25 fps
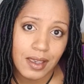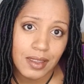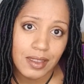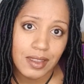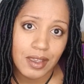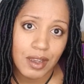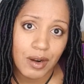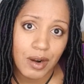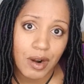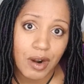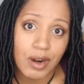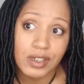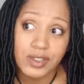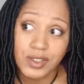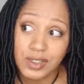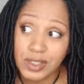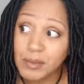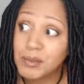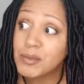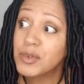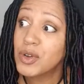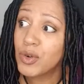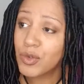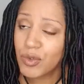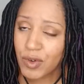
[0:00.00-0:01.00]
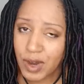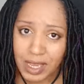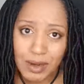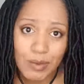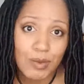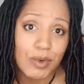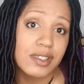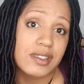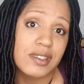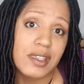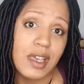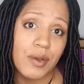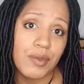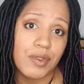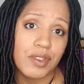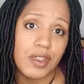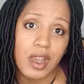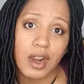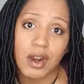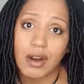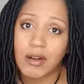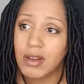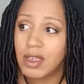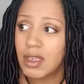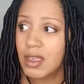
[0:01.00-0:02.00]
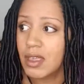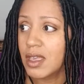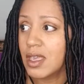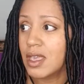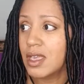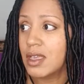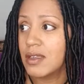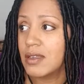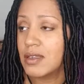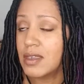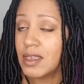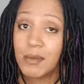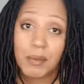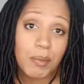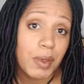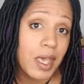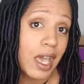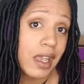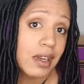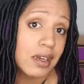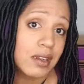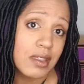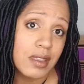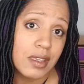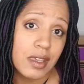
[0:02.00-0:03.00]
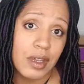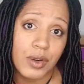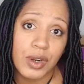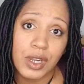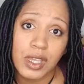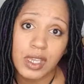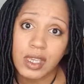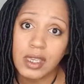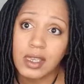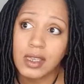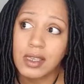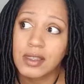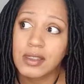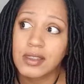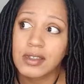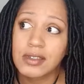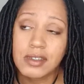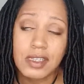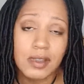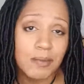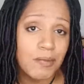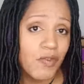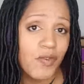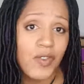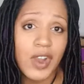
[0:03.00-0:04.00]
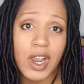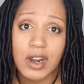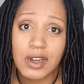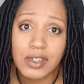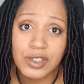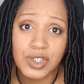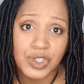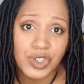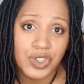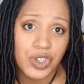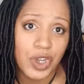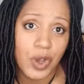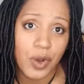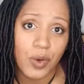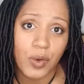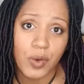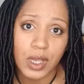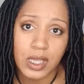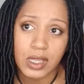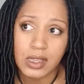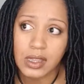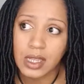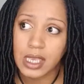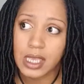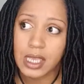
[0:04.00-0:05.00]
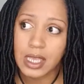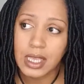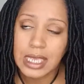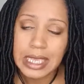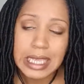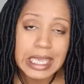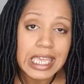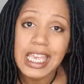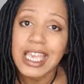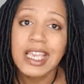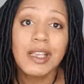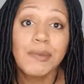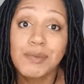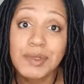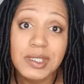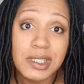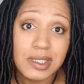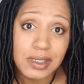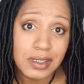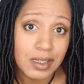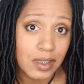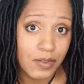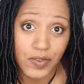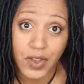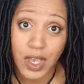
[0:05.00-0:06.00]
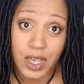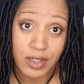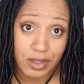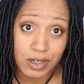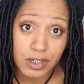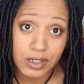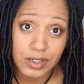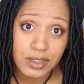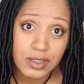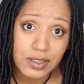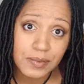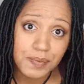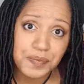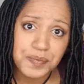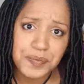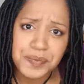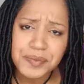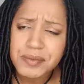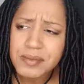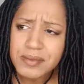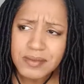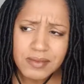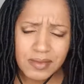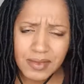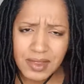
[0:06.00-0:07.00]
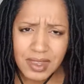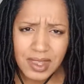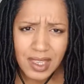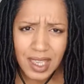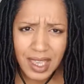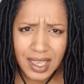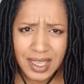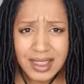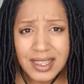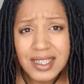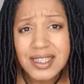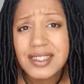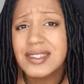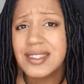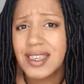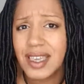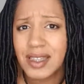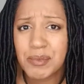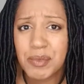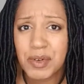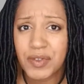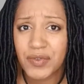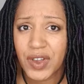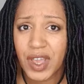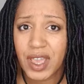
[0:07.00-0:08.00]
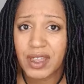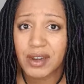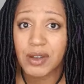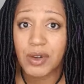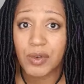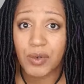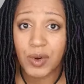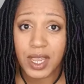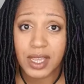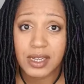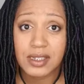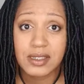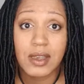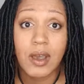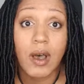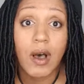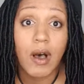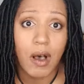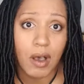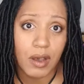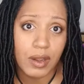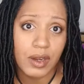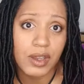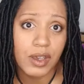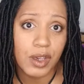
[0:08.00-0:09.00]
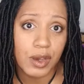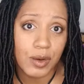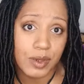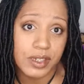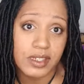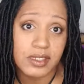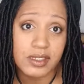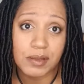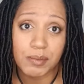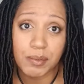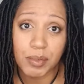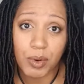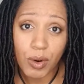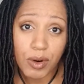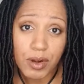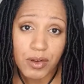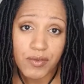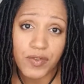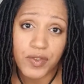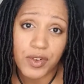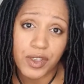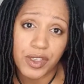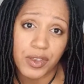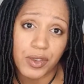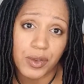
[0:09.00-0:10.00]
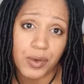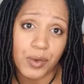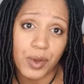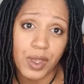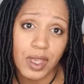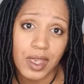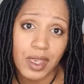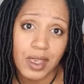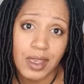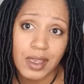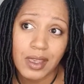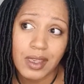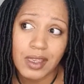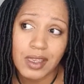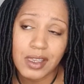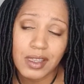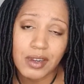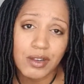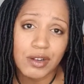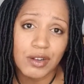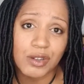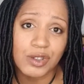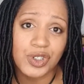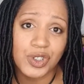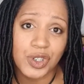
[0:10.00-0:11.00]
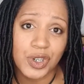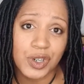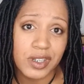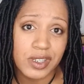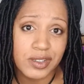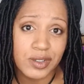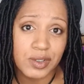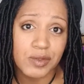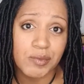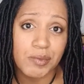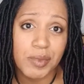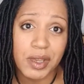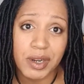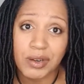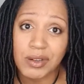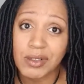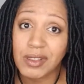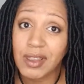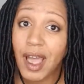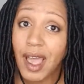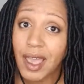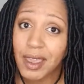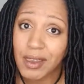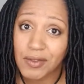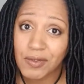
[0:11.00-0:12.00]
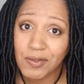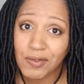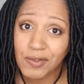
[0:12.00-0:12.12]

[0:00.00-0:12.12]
There are some great ones out there. Impact Theory, The Tim Ferriss Show, and heaps of others. And these can provide great ongoing support for you in your journey to a better life.